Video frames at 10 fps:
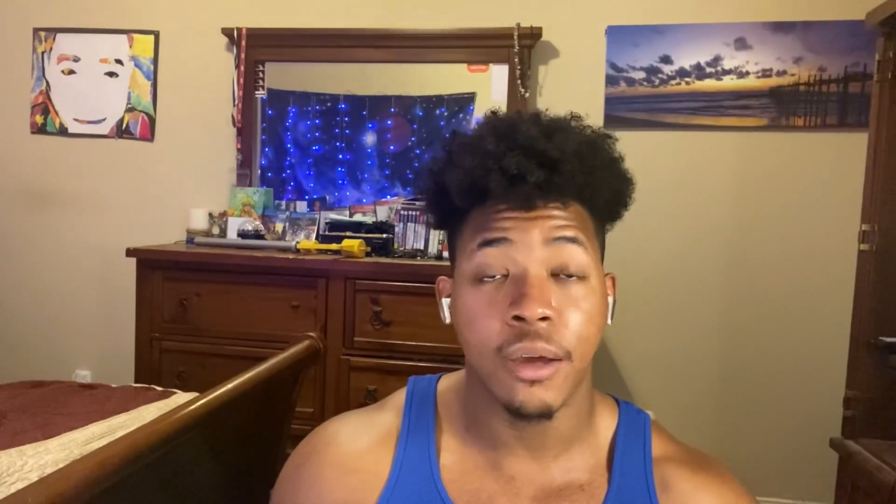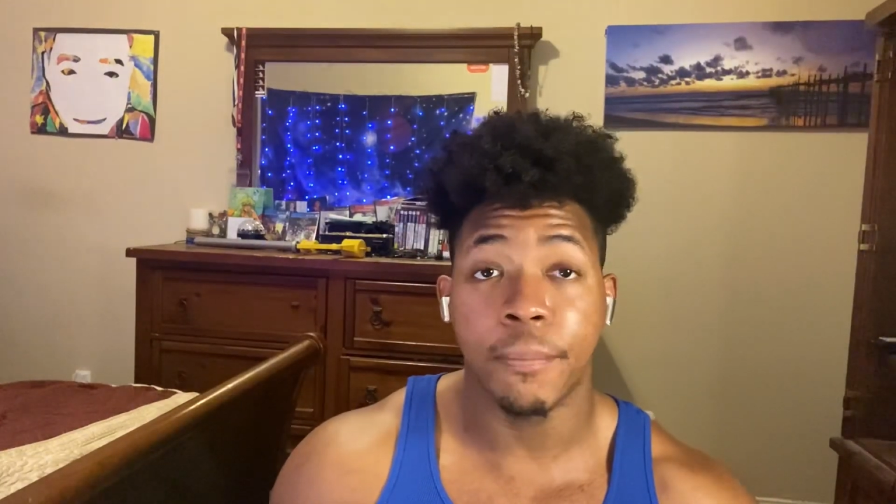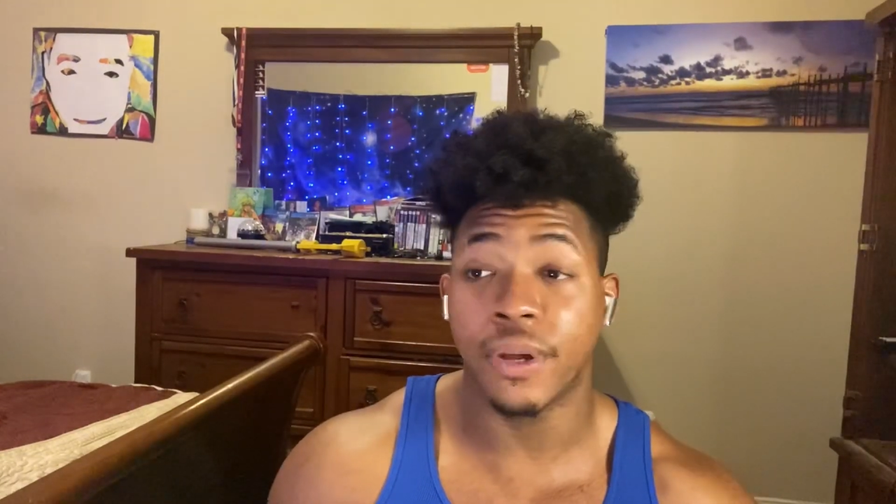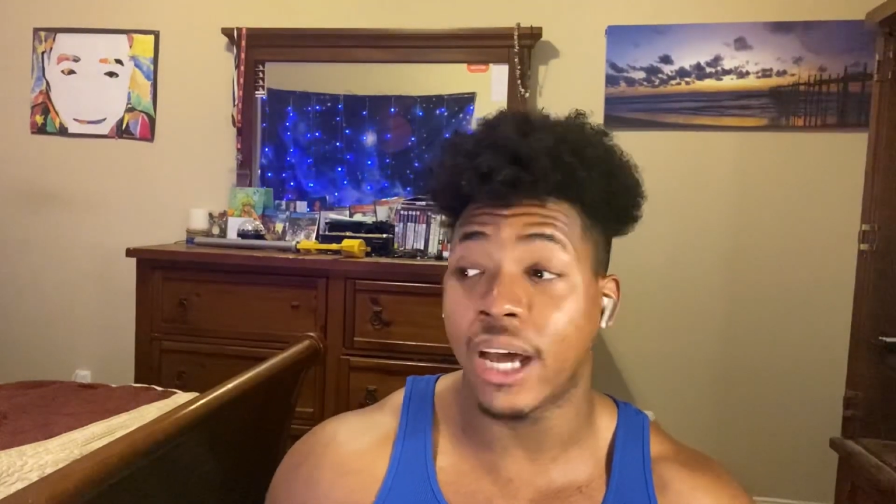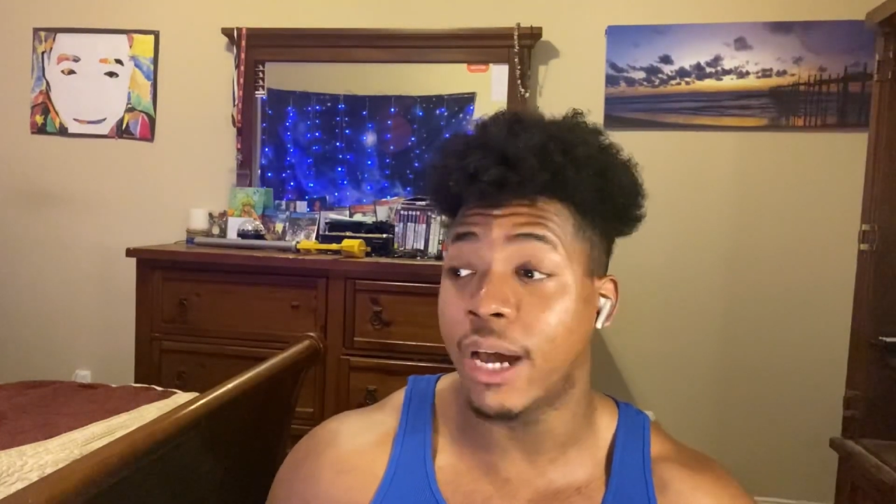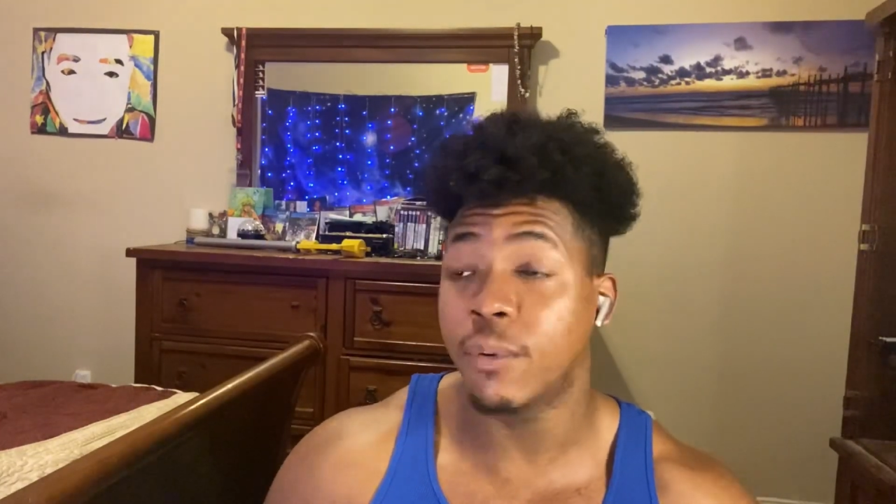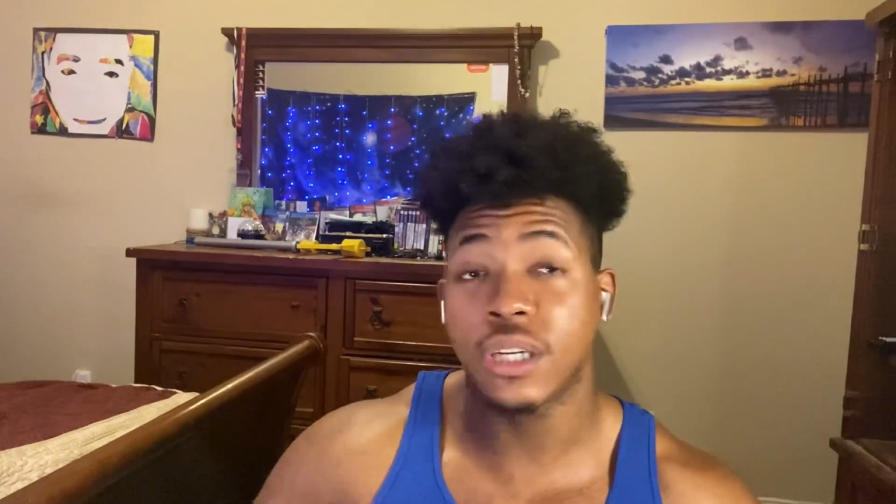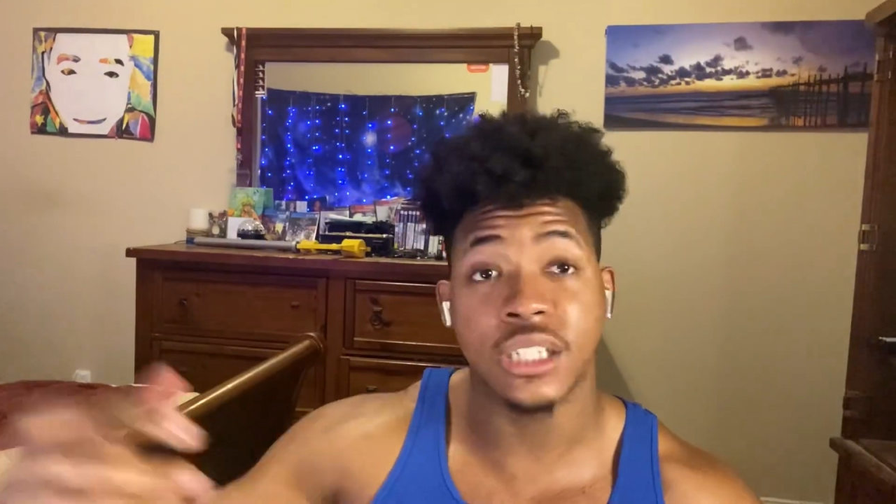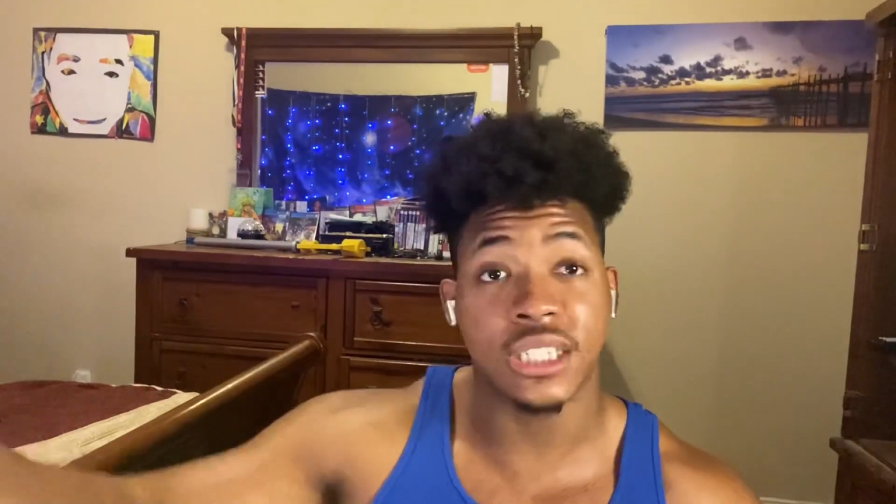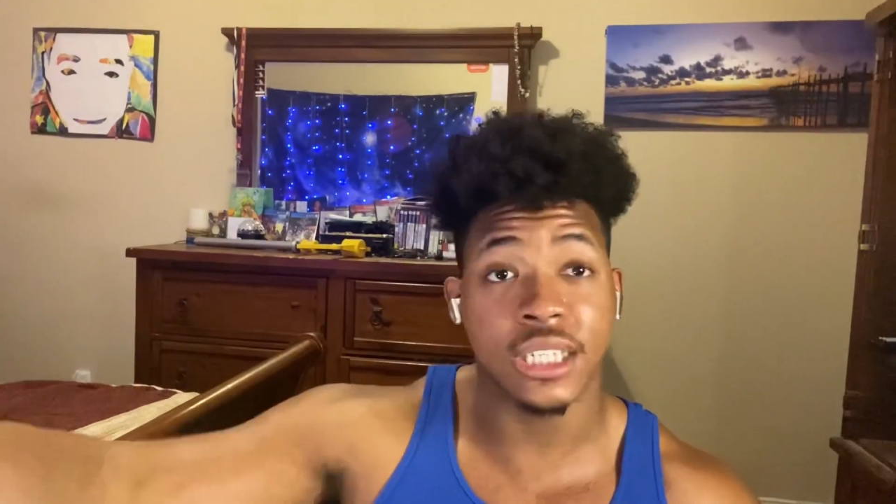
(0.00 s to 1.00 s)
but I will
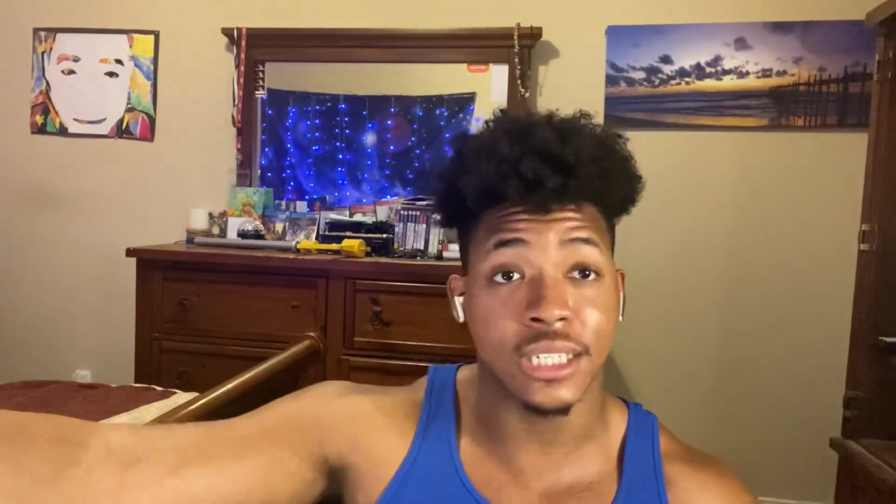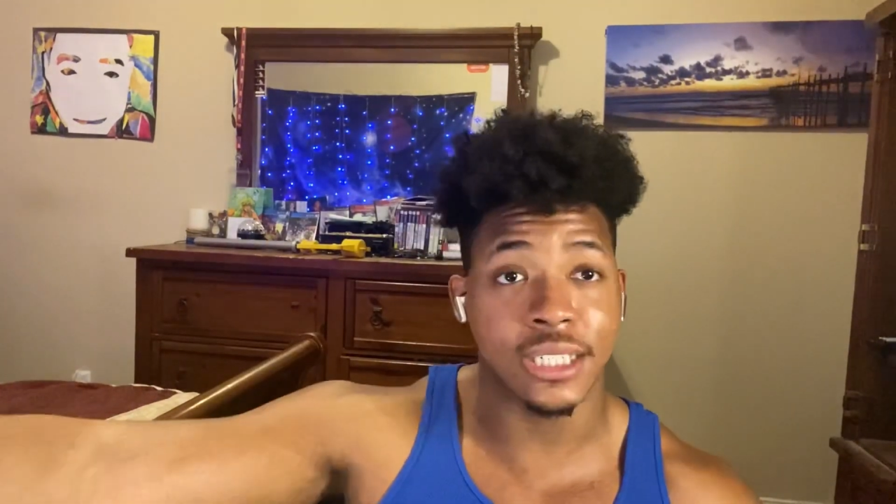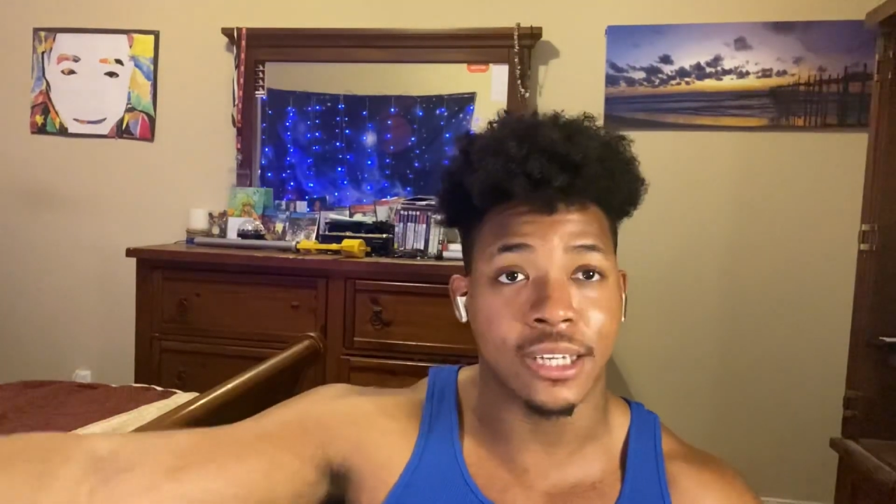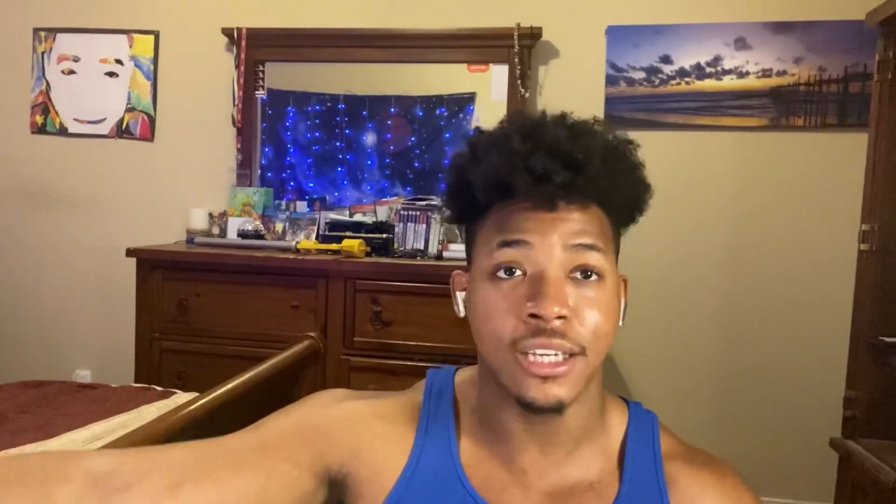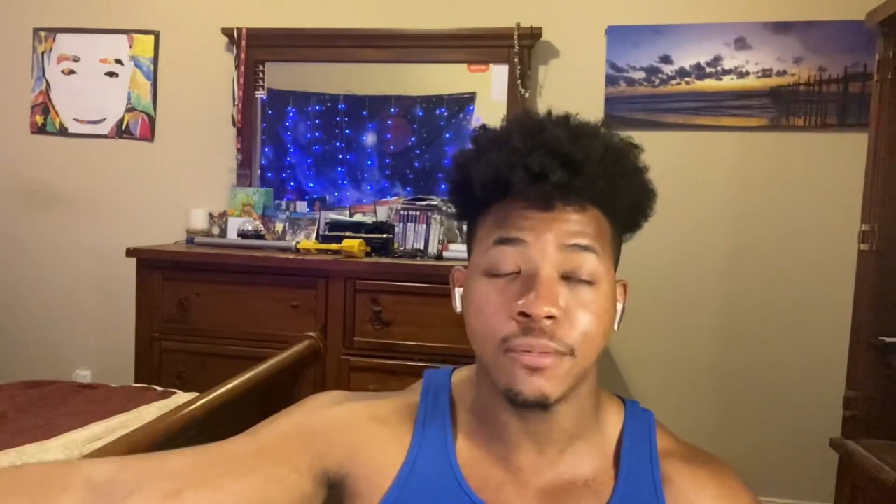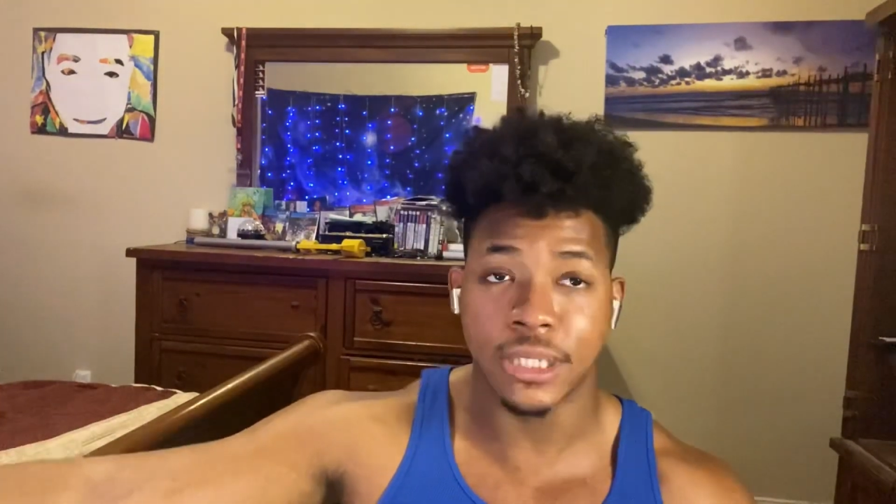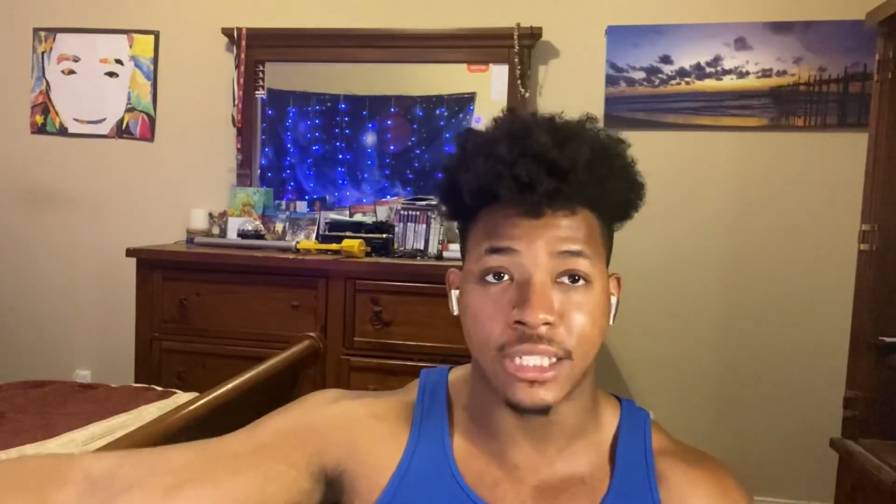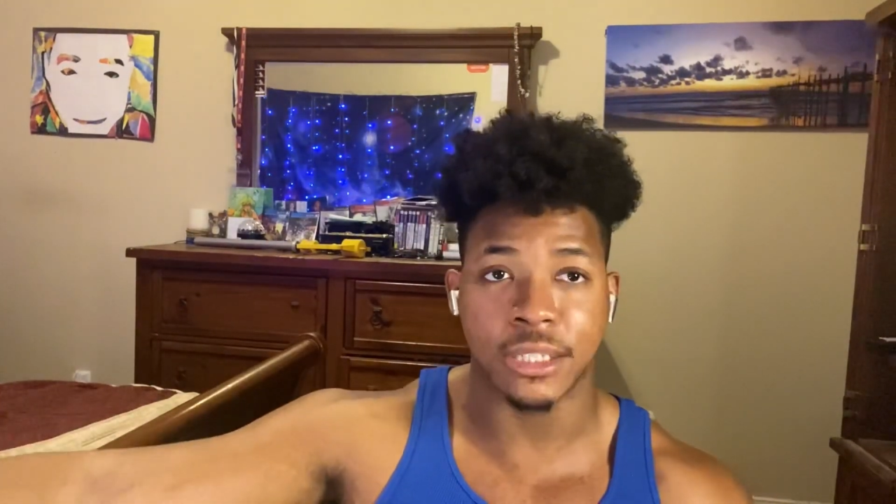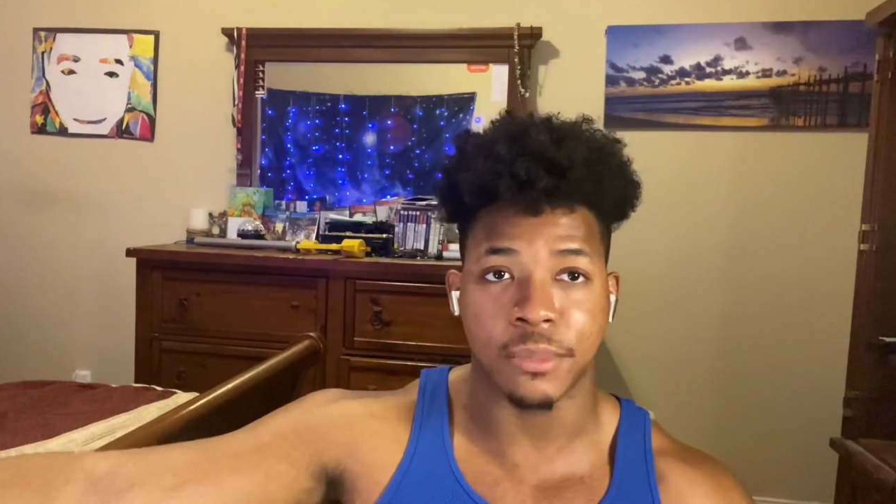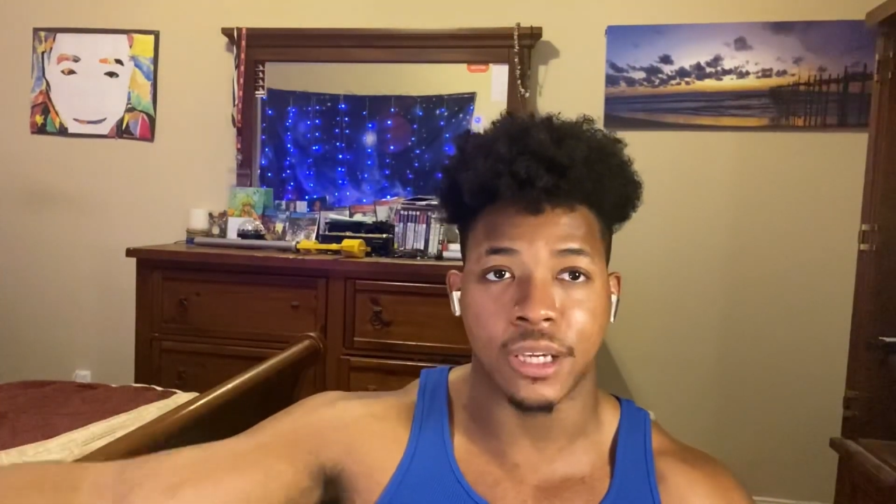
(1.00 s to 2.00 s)
consent to him
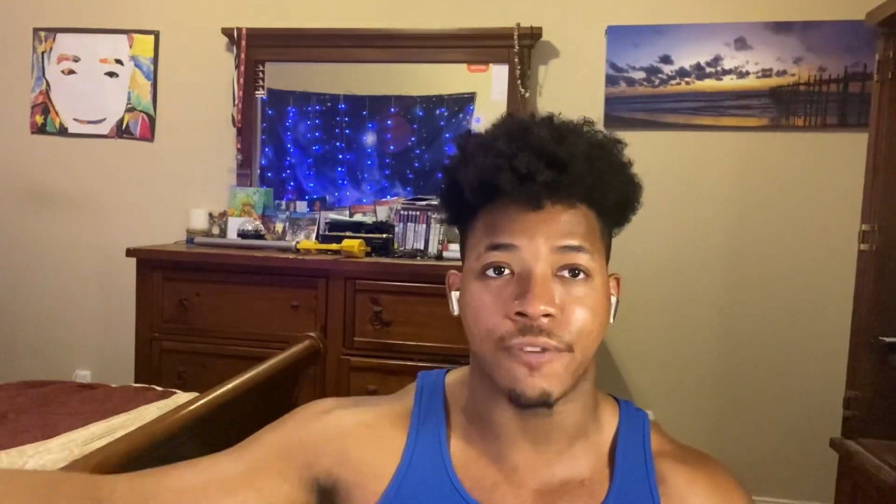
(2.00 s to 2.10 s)
touching me